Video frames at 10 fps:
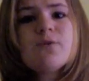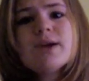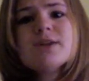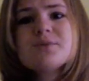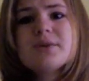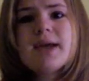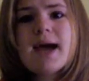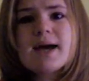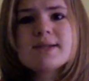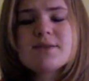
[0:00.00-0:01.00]
4-H really
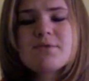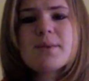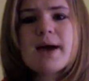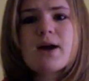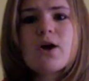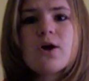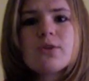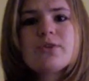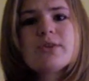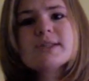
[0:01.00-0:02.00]
has given back
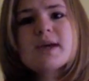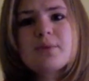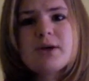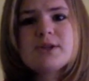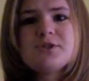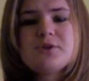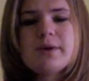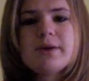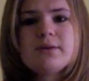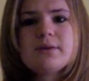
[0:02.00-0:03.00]
all the things I pledged to
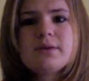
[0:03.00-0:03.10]
it.